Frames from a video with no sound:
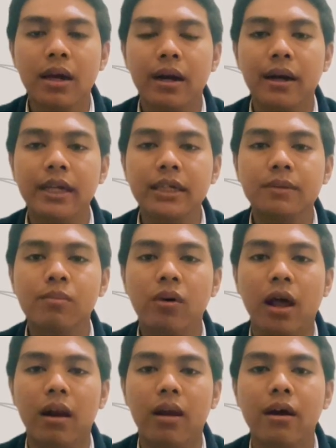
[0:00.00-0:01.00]
This
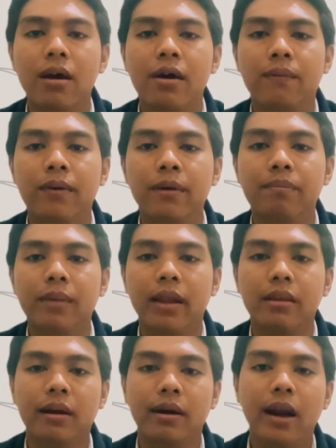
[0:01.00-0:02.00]
model flipped the
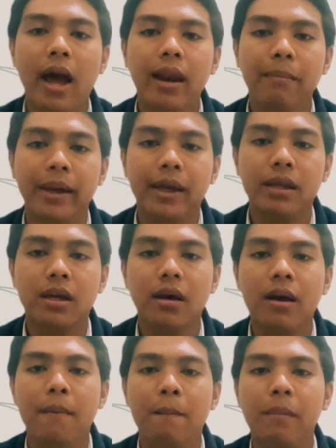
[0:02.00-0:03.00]
dynamic,
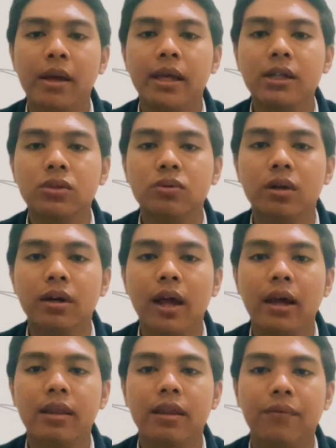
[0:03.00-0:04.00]
making students
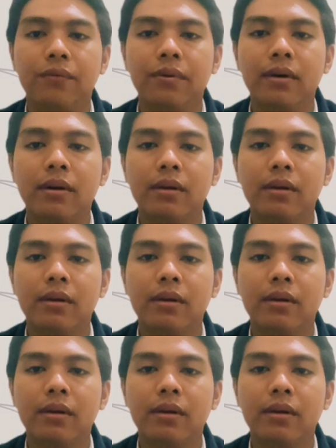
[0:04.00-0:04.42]
active,